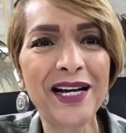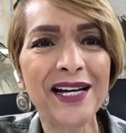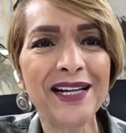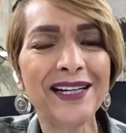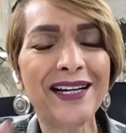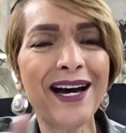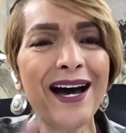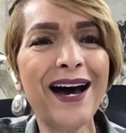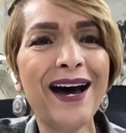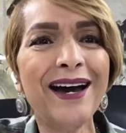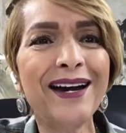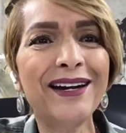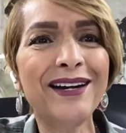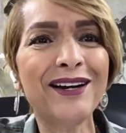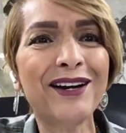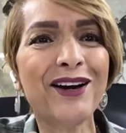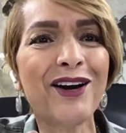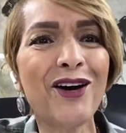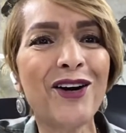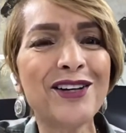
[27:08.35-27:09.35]
God
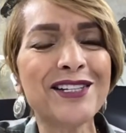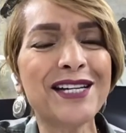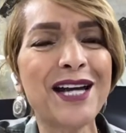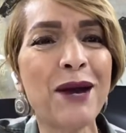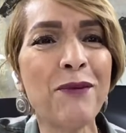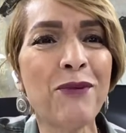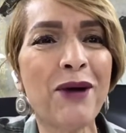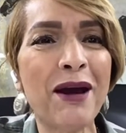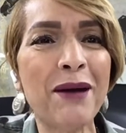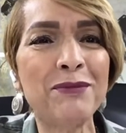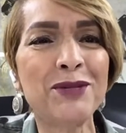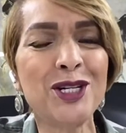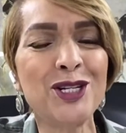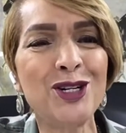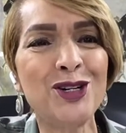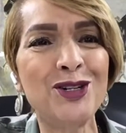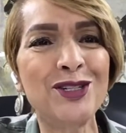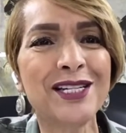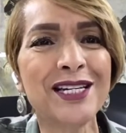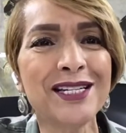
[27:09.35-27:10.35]
caused Abraham to
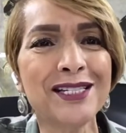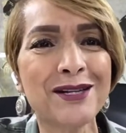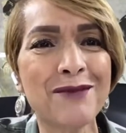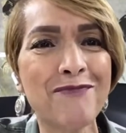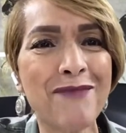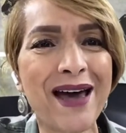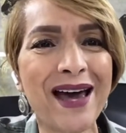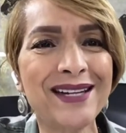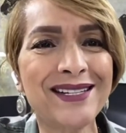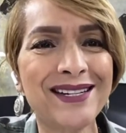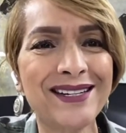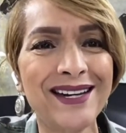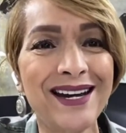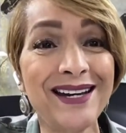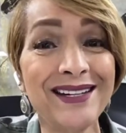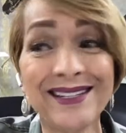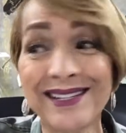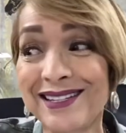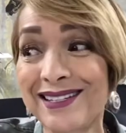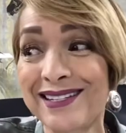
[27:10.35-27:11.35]
use his
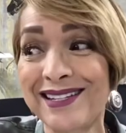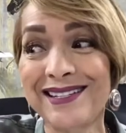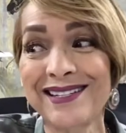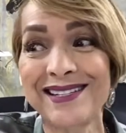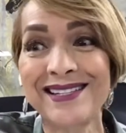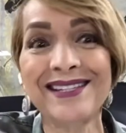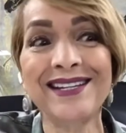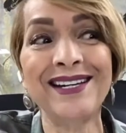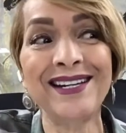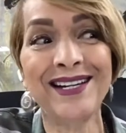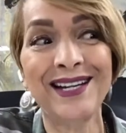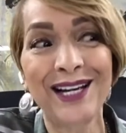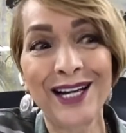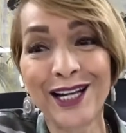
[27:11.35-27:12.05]
imagination to see